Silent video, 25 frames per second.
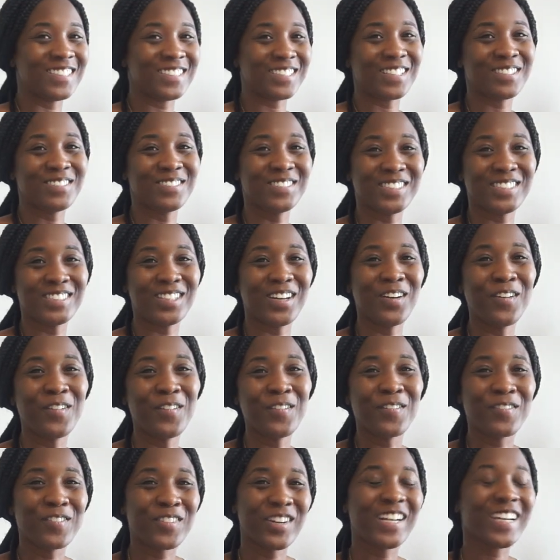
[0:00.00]
I'm
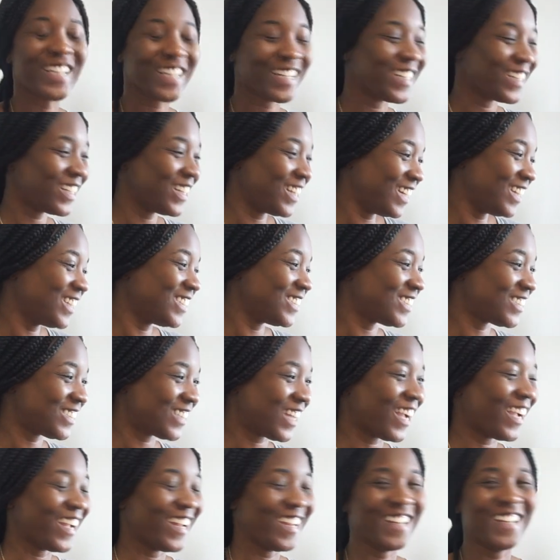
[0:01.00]
so freaking
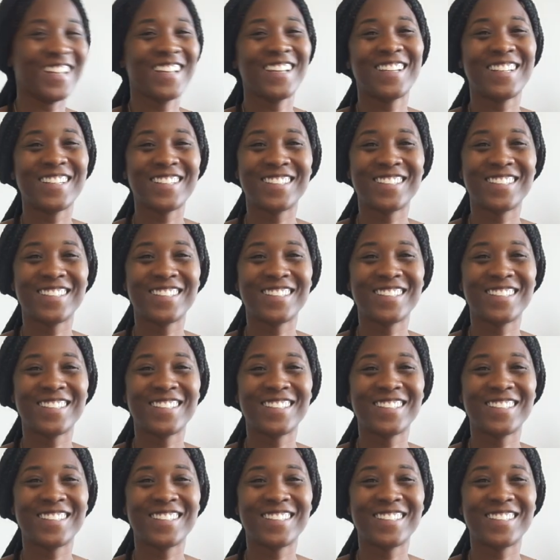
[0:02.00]
excited.